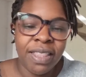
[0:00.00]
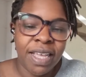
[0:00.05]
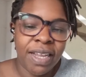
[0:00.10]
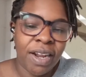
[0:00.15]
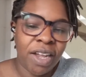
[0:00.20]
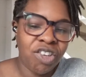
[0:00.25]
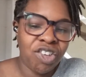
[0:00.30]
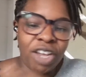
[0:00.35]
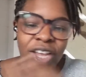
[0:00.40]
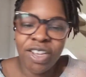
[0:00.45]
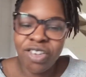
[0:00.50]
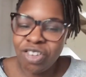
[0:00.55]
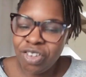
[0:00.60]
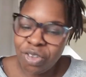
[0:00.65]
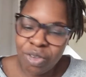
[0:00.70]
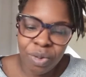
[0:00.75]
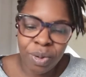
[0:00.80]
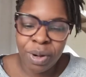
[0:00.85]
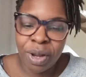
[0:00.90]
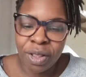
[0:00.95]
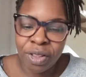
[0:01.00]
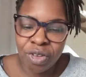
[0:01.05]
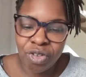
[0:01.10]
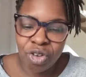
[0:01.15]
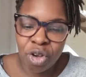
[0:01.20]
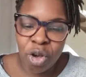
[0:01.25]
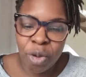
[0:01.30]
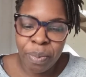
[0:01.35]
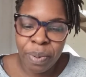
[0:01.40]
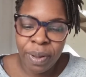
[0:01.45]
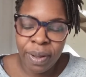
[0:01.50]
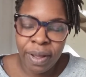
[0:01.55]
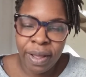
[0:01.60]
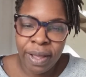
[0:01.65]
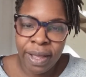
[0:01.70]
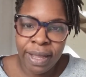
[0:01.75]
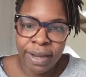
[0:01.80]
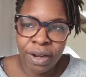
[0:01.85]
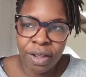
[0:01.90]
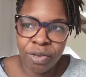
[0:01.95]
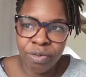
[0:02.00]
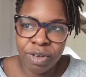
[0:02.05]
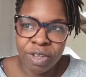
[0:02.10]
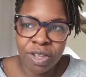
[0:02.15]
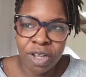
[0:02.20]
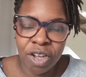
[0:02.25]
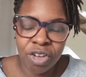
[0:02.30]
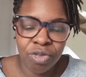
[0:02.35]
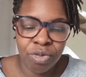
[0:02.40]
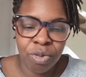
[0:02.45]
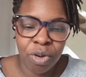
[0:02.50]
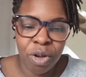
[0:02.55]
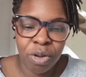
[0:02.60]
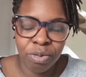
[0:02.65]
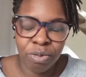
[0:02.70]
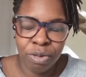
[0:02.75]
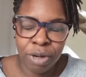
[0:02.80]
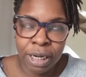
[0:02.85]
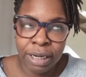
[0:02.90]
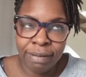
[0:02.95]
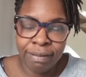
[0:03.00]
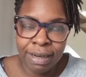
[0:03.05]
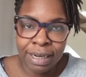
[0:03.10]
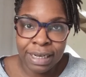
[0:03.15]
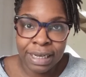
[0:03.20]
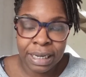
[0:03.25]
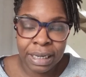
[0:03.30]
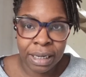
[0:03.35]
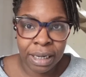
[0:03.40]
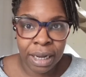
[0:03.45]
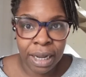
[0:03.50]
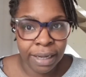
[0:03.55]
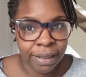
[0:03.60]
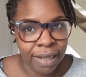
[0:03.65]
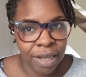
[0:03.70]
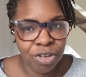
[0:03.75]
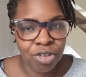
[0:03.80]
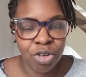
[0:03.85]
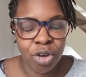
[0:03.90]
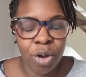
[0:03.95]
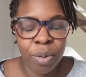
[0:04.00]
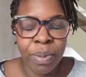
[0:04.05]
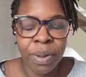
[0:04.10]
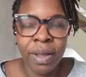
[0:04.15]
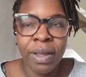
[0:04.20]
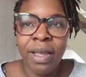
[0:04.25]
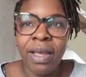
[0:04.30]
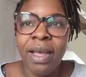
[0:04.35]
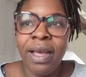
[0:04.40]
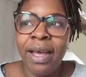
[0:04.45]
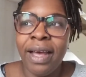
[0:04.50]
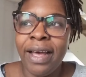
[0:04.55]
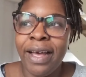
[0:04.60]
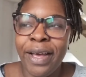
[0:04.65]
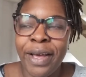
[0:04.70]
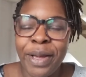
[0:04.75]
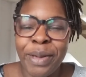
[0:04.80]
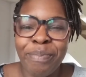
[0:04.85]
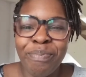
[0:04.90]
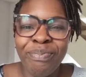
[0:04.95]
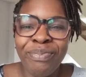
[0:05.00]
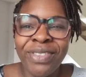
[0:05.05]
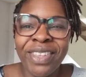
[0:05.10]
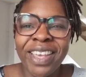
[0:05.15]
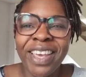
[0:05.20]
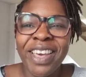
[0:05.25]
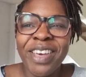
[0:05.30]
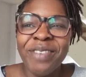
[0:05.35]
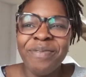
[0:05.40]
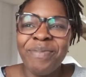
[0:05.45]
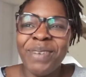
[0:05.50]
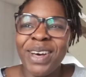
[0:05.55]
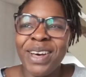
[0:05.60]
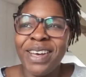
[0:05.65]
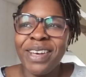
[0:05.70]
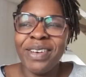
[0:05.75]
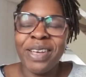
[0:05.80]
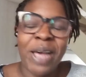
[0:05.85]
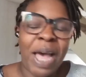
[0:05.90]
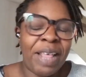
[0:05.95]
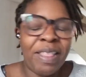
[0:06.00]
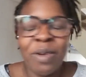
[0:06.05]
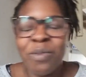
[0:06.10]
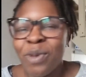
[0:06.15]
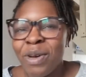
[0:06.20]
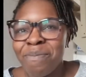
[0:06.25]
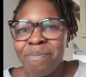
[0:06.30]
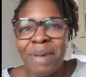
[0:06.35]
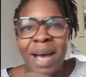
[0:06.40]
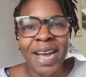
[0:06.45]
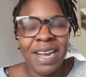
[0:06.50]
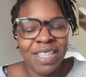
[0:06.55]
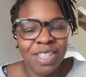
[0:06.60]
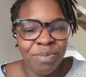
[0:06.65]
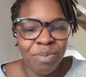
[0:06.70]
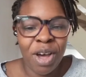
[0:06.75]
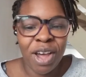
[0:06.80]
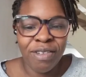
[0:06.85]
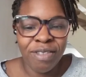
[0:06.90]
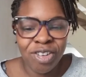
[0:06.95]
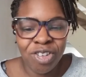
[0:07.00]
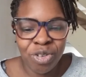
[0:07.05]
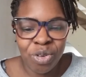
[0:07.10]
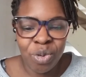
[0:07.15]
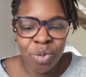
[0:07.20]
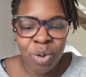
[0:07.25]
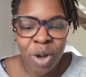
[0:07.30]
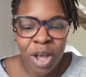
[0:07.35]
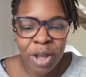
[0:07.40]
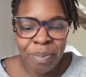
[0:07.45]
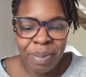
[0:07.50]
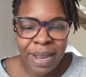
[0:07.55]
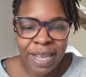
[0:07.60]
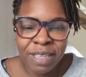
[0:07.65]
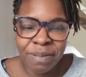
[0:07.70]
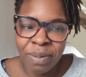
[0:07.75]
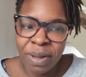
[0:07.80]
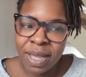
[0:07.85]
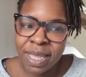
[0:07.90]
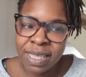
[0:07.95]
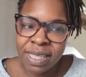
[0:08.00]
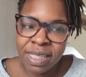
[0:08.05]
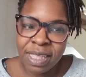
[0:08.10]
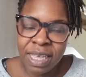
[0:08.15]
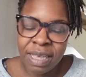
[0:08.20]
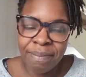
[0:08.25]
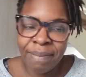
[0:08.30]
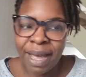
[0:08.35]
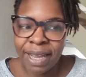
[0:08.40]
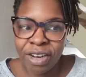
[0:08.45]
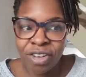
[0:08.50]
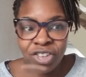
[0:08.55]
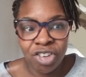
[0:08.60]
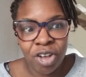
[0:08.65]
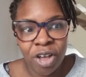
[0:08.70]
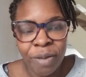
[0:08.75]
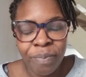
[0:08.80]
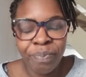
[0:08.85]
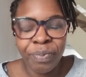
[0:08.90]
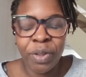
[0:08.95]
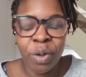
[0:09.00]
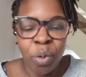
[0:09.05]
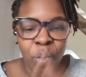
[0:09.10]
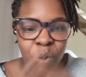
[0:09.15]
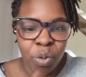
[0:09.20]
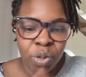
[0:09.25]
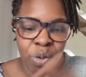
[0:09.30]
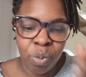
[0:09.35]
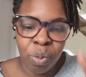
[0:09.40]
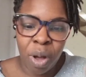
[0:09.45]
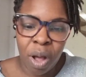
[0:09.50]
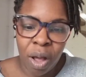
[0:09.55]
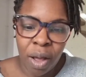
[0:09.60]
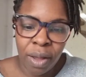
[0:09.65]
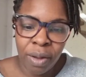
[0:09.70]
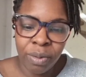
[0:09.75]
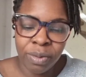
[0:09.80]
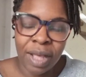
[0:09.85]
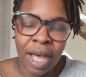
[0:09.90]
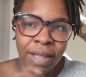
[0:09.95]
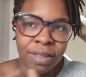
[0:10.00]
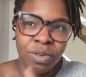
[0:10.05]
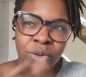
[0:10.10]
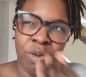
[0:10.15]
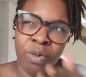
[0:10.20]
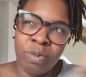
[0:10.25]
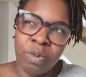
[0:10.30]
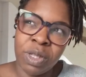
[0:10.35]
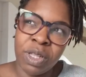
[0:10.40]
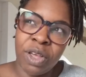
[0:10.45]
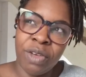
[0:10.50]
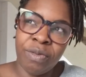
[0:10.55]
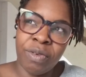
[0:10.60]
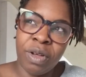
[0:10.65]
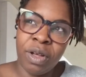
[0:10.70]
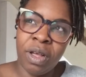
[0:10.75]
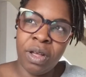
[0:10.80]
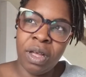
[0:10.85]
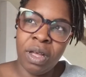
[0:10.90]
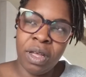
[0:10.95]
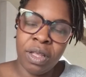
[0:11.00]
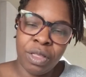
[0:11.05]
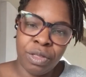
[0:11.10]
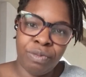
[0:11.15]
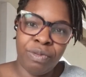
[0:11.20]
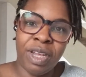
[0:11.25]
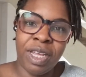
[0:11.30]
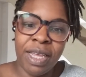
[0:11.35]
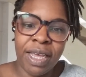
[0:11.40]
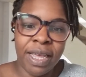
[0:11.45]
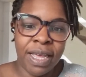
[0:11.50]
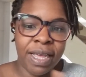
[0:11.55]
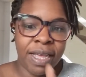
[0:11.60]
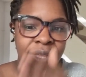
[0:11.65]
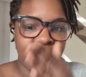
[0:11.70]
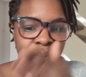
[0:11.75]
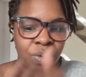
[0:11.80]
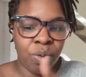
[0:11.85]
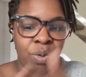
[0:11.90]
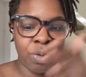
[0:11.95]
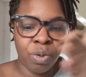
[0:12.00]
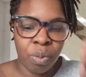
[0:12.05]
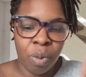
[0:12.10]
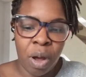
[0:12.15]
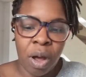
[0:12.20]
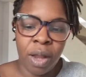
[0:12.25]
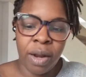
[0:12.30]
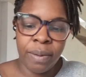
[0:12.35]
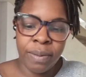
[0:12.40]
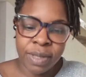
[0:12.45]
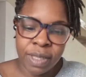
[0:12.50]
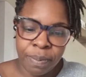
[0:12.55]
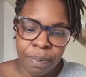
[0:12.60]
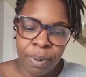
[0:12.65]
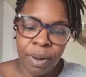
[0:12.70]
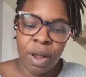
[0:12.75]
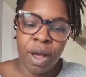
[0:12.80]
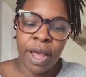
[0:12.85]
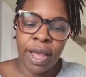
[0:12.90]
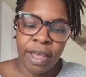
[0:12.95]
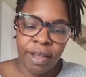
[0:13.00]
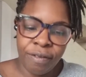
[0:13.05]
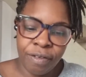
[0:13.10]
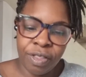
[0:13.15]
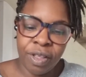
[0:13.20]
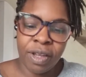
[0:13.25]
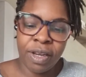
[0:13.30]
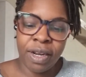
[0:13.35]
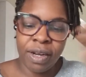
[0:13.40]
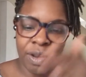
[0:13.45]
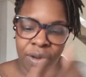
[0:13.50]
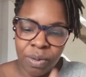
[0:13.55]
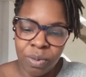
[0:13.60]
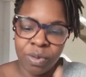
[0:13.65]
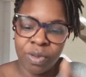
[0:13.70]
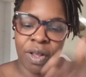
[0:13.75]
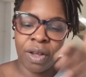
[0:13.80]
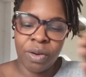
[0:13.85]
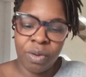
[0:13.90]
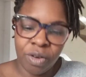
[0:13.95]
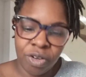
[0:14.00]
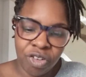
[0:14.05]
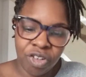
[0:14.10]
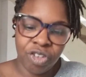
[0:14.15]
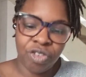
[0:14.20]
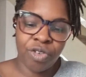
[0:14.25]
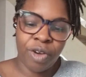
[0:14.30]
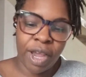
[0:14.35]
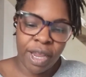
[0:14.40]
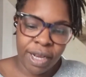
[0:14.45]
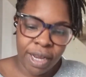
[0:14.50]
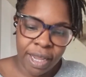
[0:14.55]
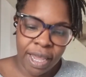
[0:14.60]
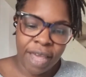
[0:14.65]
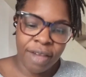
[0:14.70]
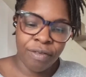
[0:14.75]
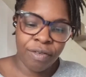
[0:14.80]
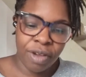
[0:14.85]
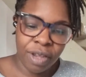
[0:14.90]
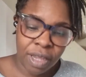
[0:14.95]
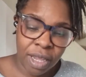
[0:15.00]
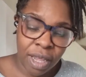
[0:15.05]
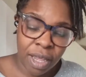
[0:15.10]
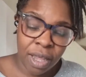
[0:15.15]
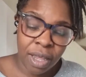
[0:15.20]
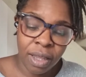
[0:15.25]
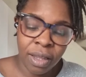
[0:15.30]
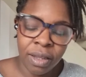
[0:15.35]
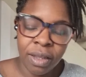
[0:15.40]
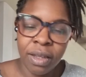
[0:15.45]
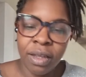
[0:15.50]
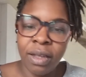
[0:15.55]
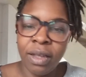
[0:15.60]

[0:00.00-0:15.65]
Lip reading: Then I changed to another job, another research role. Really, really didn't like that job. And then went back to my original workplace, but as the manager. All the while, that sort of was over 3 years. All the while, I was applying for the clinical psychology training every year.